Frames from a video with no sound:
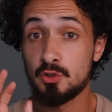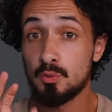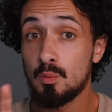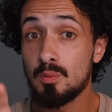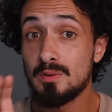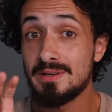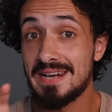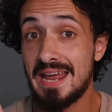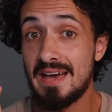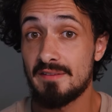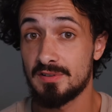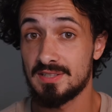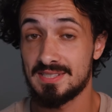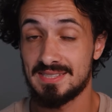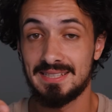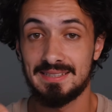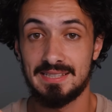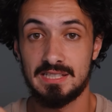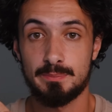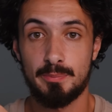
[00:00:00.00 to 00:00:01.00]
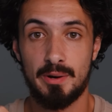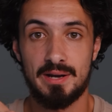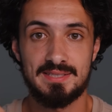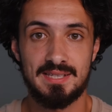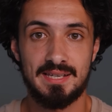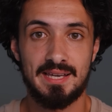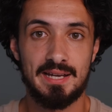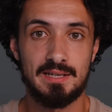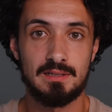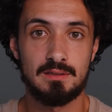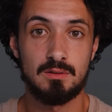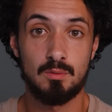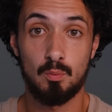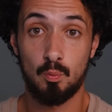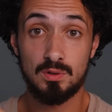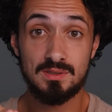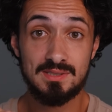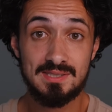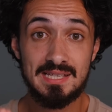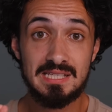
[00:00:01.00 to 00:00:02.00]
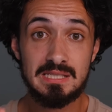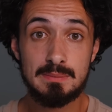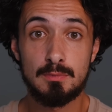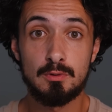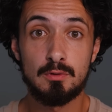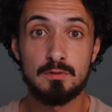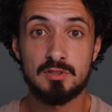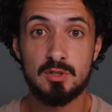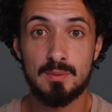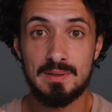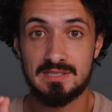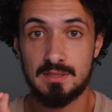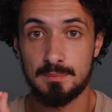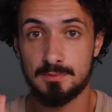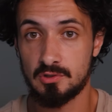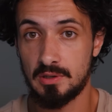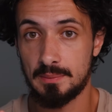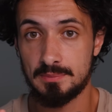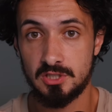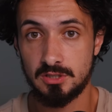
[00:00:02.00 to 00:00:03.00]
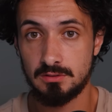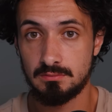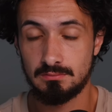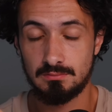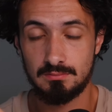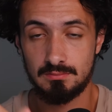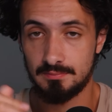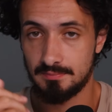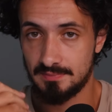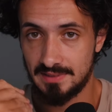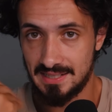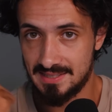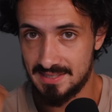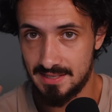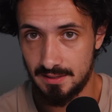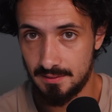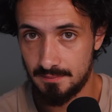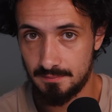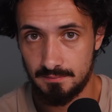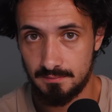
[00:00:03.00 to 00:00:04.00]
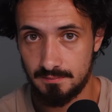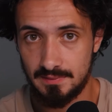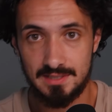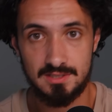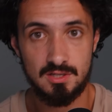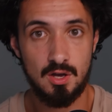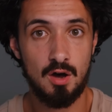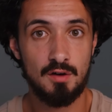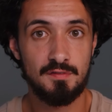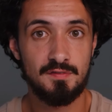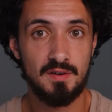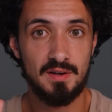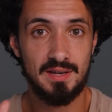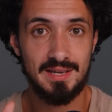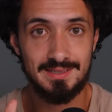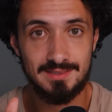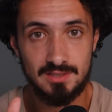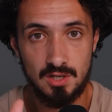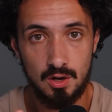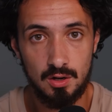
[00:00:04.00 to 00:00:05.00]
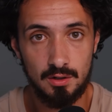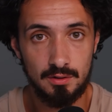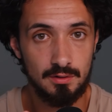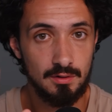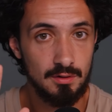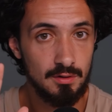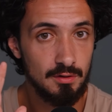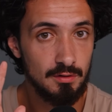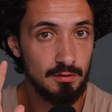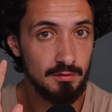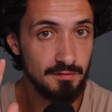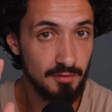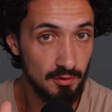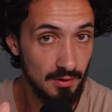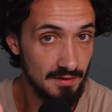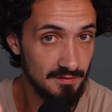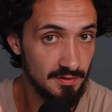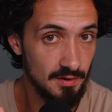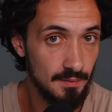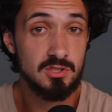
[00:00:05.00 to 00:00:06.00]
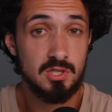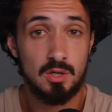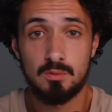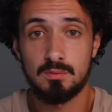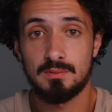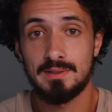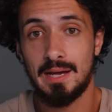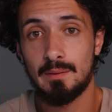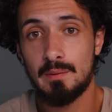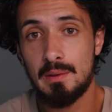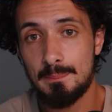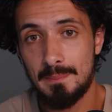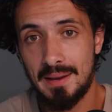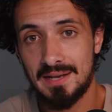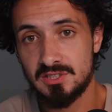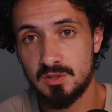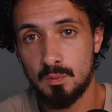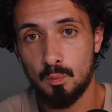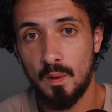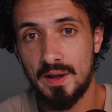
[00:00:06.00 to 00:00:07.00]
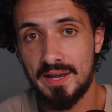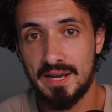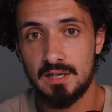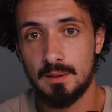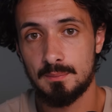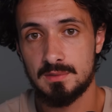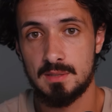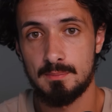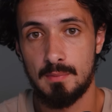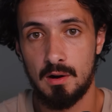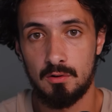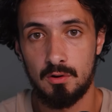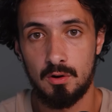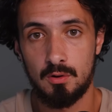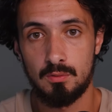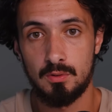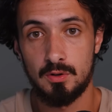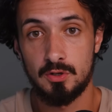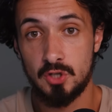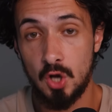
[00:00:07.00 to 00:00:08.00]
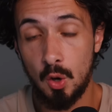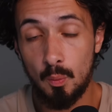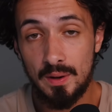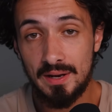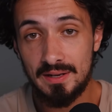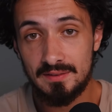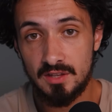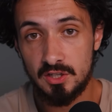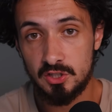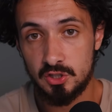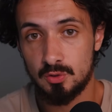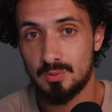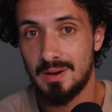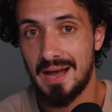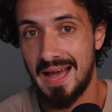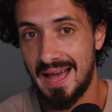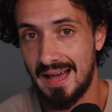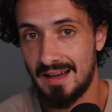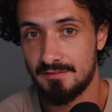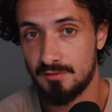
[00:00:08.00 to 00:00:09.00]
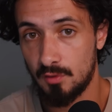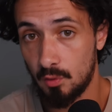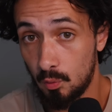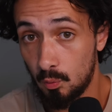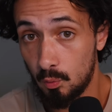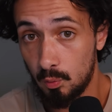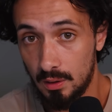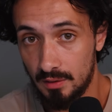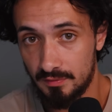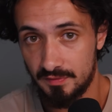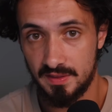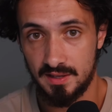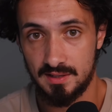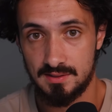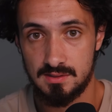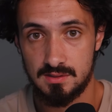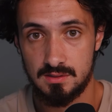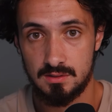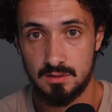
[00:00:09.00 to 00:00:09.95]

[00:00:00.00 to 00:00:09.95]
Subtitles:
you will never see this price again. Once this moves to a subscription, that's it. This offer is gone forever. So now imagine waking up tomorrow knowing that you have all of this.